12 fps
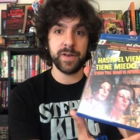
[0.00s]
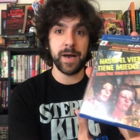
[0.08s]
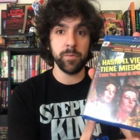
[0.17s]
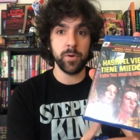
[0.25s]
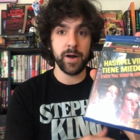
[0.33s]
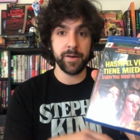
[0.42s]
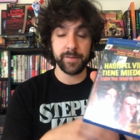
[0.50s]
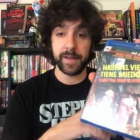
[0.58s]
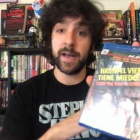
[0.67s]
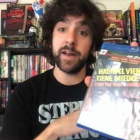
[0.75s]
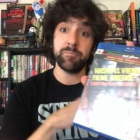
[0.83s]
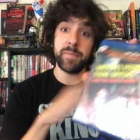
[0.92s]
Taboada's like
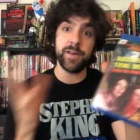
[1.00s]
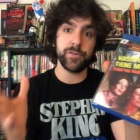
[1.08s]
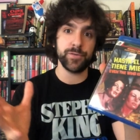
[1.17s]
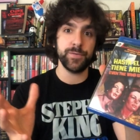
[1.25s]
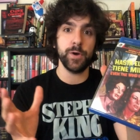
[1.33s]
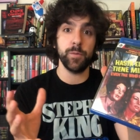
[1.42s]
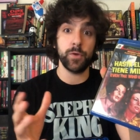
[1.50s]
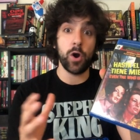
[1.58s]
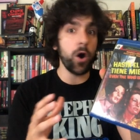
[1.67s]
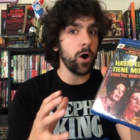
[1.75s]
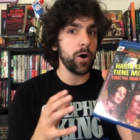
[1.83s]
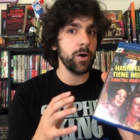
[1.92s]
kind of major films
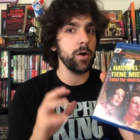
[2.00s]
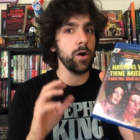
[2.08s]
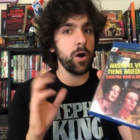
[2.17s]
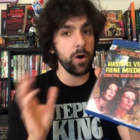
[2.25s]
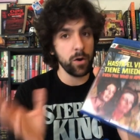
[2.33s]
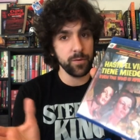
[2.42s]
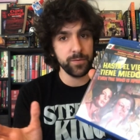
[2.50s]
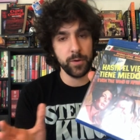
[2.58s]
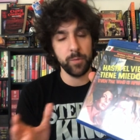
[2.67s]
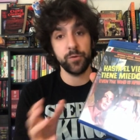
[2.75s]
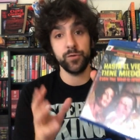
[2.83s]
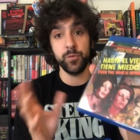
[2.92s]
are horror
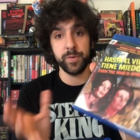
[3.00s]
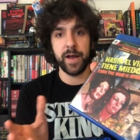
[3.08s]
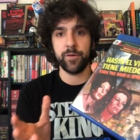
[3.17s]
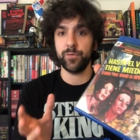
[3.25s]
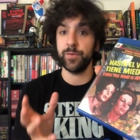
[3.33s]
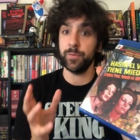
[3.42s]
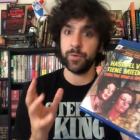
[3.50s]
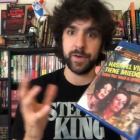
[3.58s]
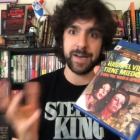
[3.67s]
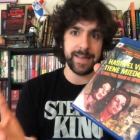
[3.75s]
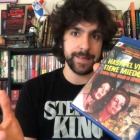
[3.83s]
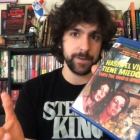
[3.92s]
films or supernatural films or
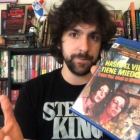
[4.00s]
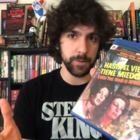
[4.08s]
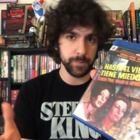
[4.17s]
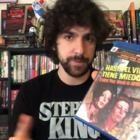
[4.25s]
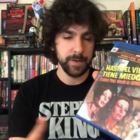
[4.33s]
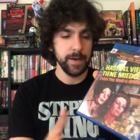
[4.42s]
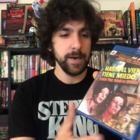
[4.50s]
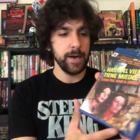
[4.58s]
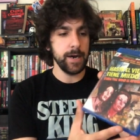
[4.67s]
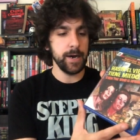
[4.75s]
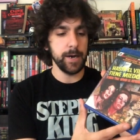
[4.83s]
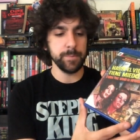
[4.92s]
gothic films.
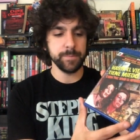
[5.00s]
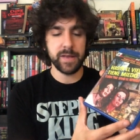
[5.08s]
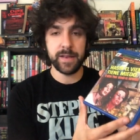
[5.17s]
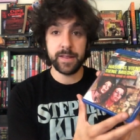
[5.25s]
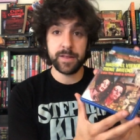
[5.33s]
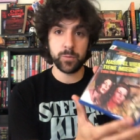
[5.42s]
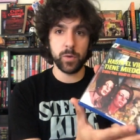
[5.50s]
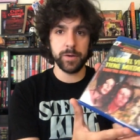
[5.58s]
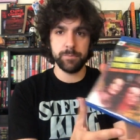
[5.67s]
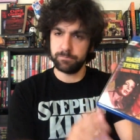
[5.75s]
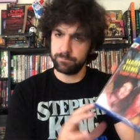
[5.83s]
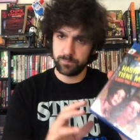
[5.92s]
Um, and this
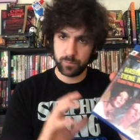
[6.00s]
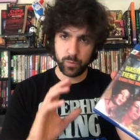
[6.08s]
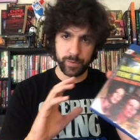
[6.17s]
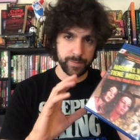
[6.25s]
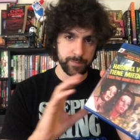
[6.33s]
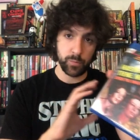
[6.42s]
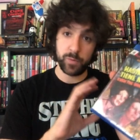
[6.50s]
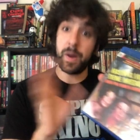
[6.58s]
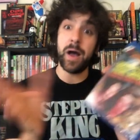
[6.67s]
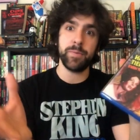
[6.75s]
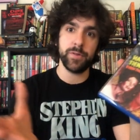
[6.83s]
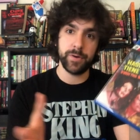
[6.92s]
one was was
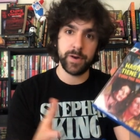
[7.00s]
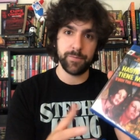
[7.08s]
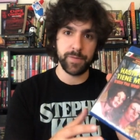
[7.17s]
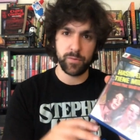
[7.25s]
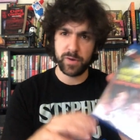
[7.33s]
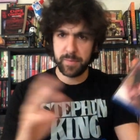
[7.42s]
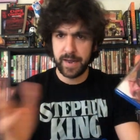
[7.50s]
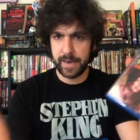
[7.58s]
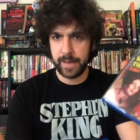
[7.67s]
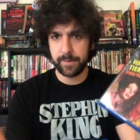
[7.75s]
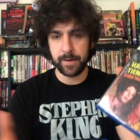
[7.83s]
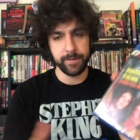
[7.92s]
popular enough they remade
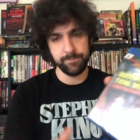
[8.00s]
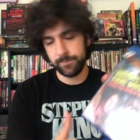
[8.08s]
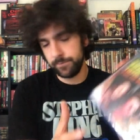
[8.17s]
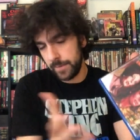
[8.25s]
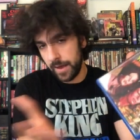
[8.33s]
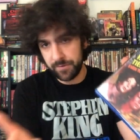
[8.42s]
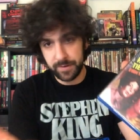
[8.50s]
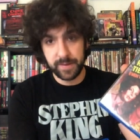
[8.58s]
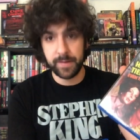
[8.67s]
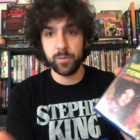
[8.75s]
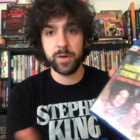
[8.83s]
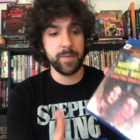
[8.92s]
it. I haven't
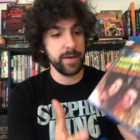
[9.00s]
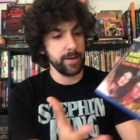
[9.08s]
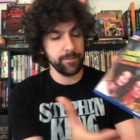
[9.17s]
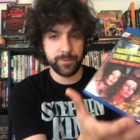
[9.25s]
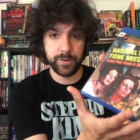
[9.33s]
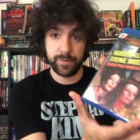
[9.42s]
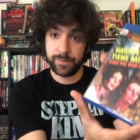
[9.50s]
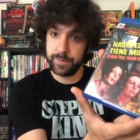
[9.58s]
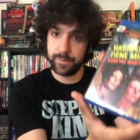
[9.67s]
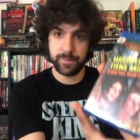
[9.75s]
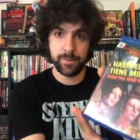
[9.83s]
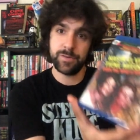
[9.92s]
seen the remake. I've
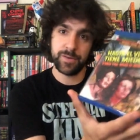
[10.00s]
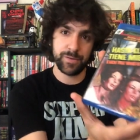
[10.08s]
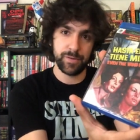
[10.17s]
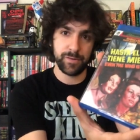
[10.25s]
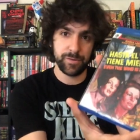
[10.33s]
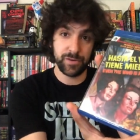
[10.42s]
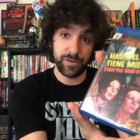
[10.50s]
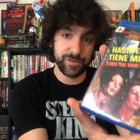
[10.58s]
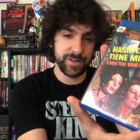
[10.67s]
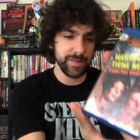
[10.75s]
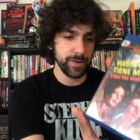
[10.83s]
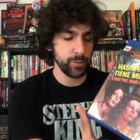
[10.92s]
just just just
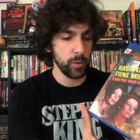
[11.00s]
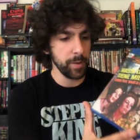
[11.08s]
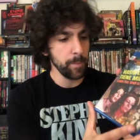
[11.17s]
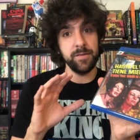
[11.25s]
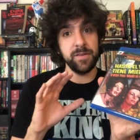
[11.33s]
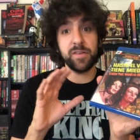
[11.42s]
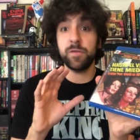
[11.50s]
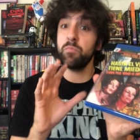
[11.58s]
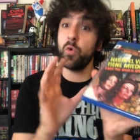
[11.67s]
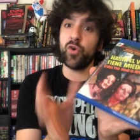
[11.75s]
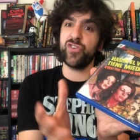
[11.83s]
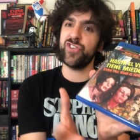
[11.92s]
seen this one. This is
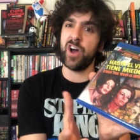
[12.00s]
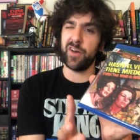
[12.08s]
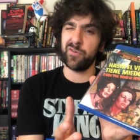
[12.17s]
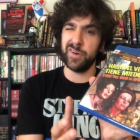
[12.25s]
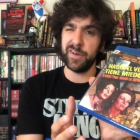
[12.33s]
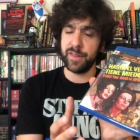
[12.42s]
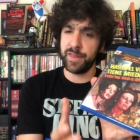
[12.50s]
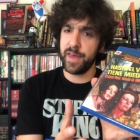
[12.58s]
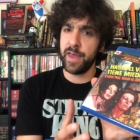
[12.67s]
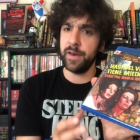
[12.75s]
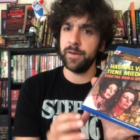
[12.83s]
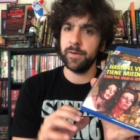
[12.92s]
more genre
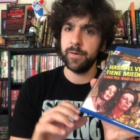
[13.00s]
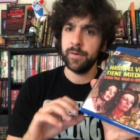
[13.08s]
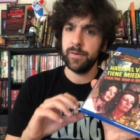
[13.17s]
than